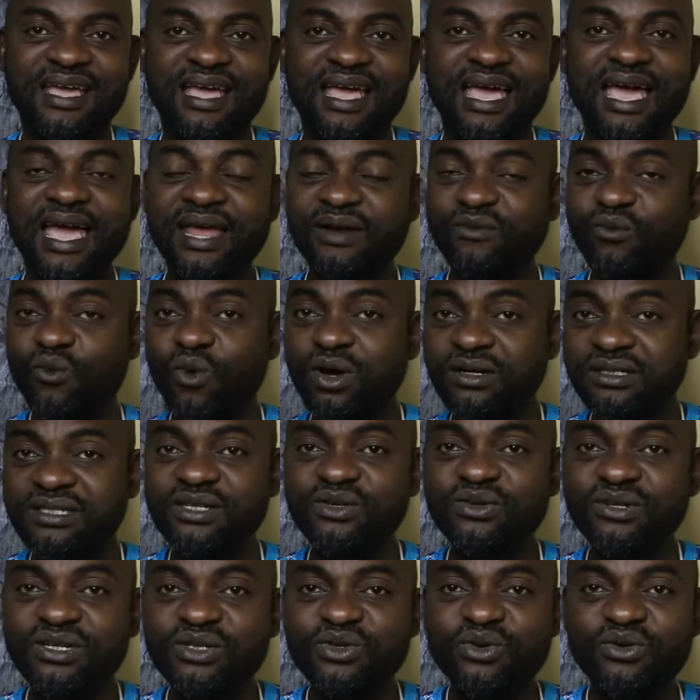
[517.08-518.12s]
And one thing
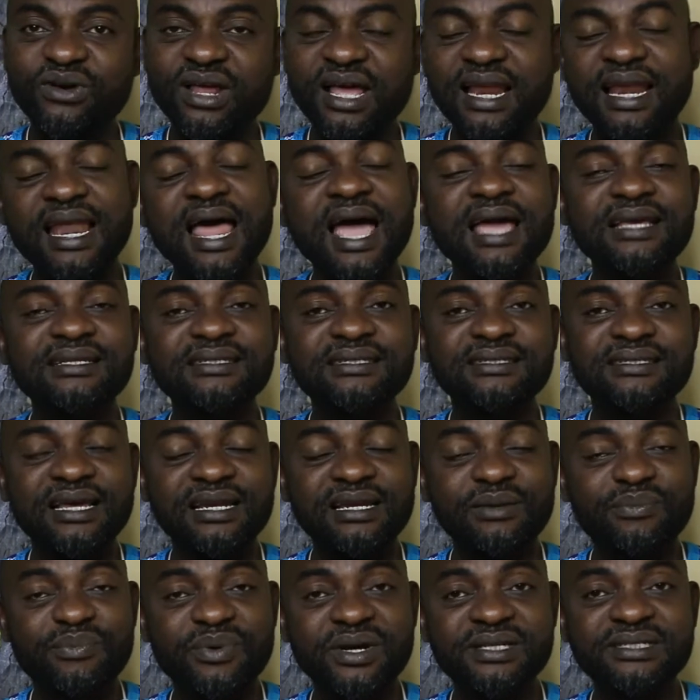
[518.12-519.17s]
you need to realize is that
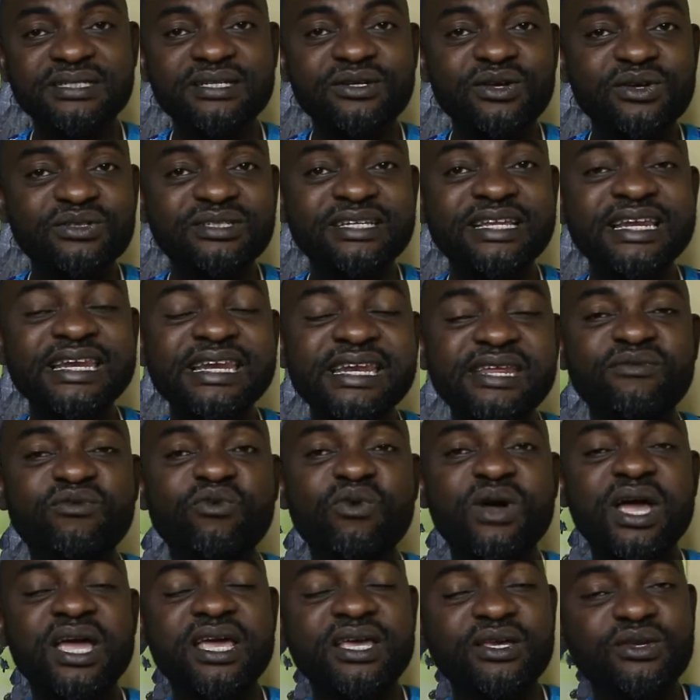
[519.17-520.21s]
the person doesn't live
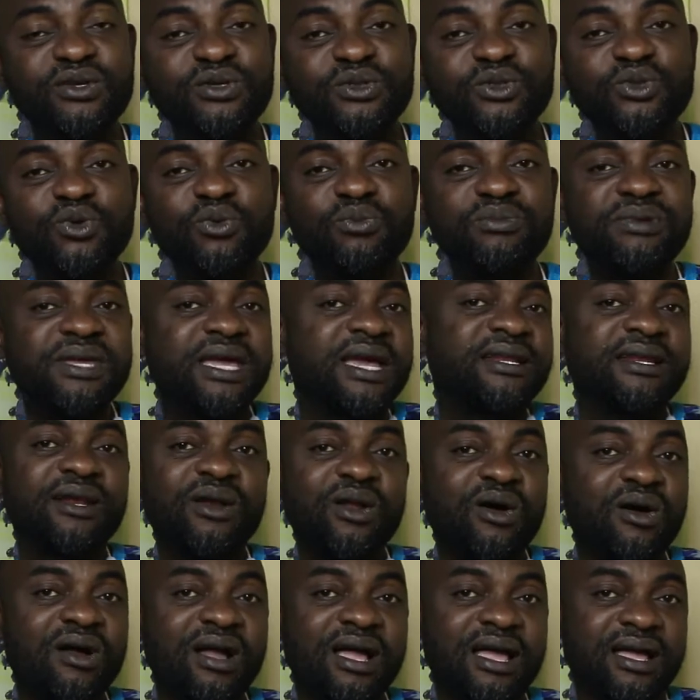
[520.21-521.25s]
where he used to be any
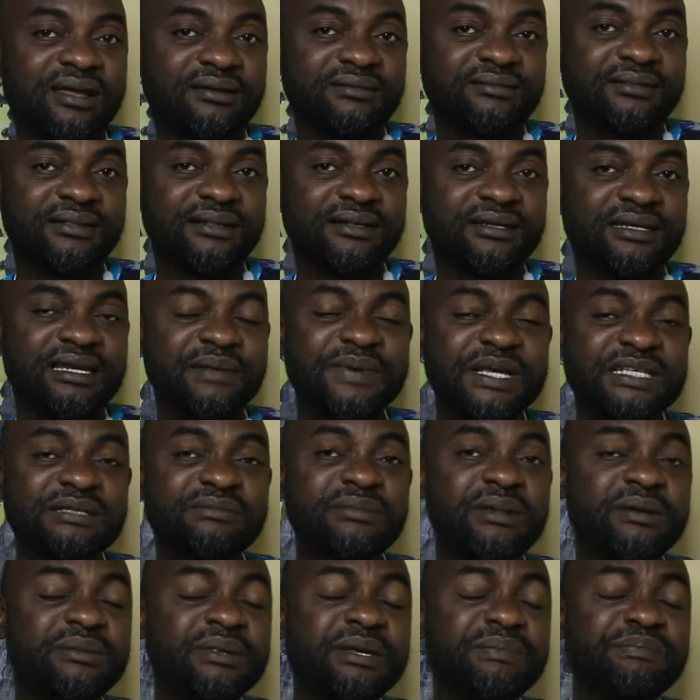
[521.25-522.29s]
longer. The person
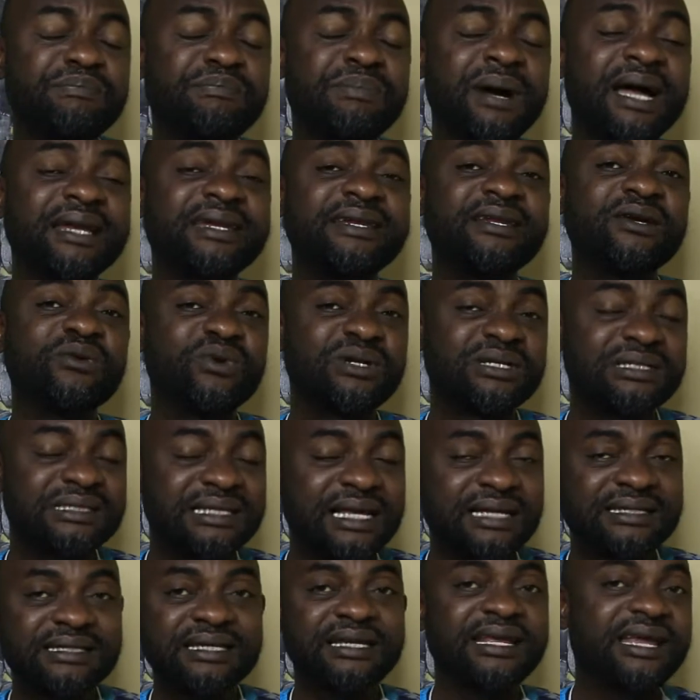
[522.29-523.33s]
may be battling with
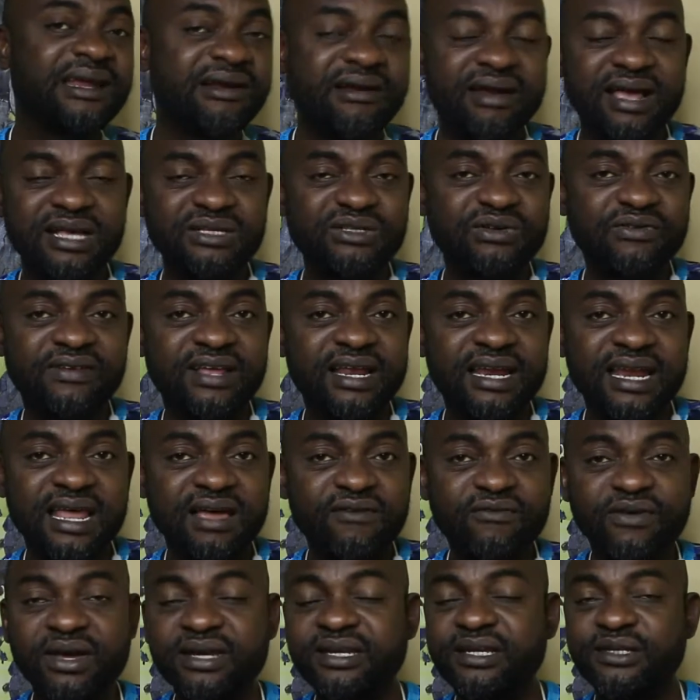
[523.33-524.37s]
certain areas of their
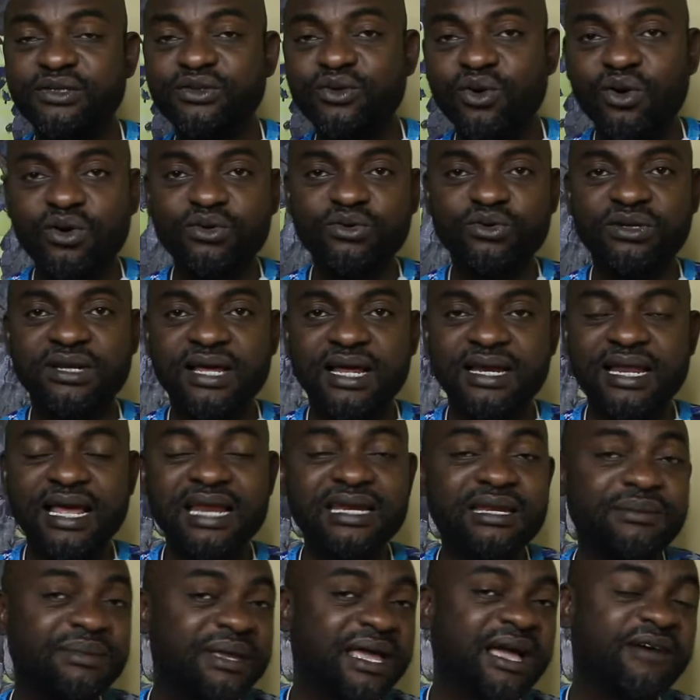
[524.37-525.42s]
life when they told you that and
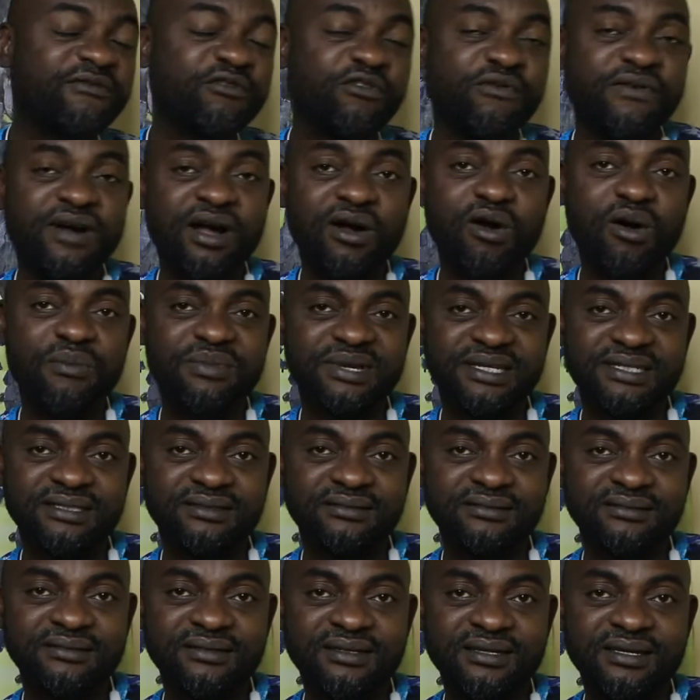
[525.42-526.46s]
they may have overcome
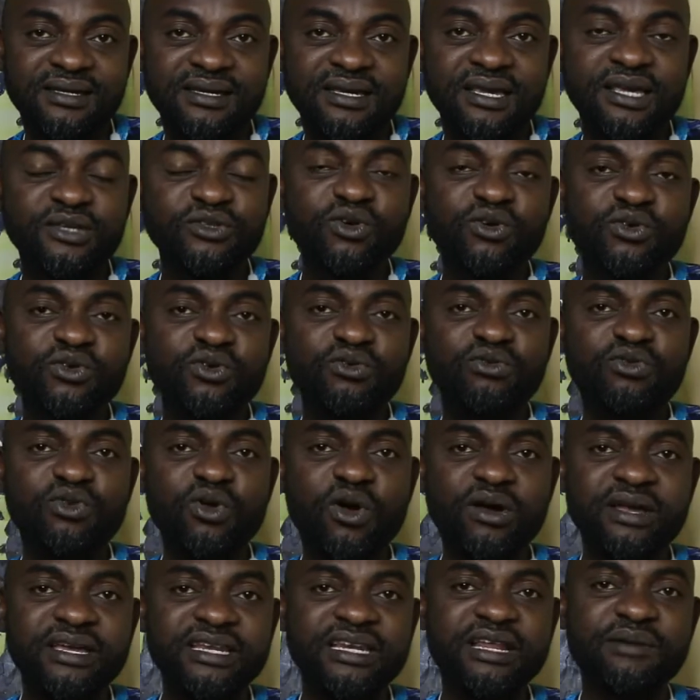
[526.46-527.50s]
it. So you
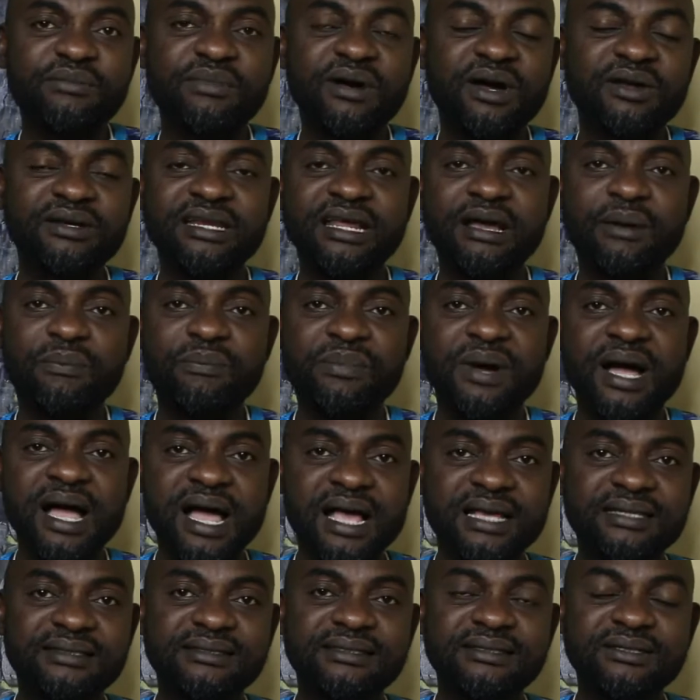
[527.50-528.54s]
talking about their
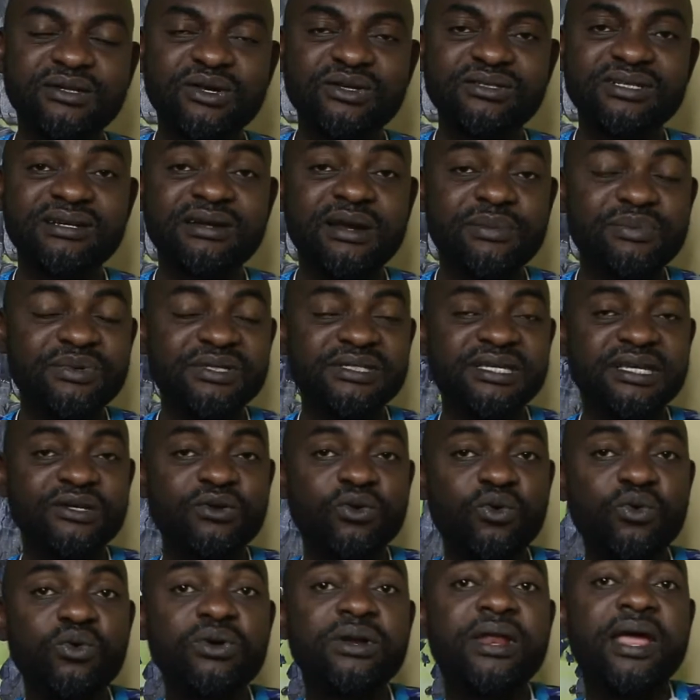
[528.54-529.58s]
past doesn't represent
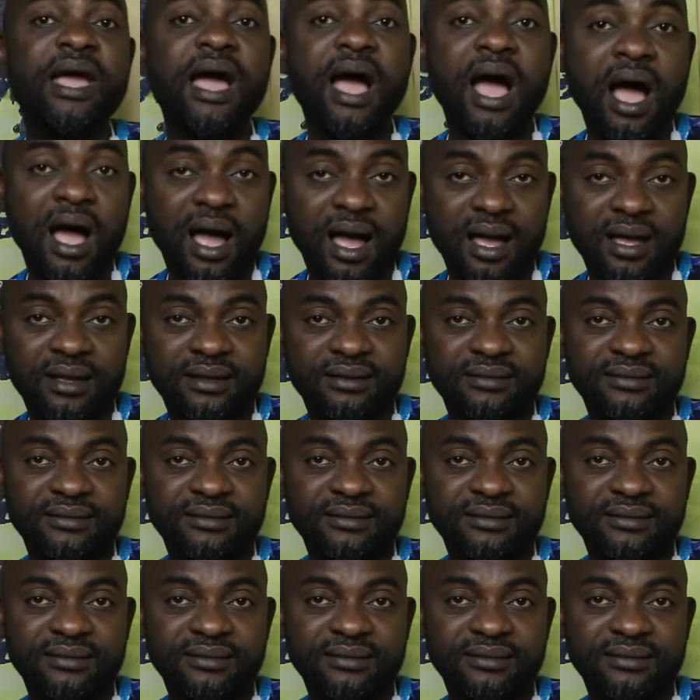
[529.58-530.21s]
who they are.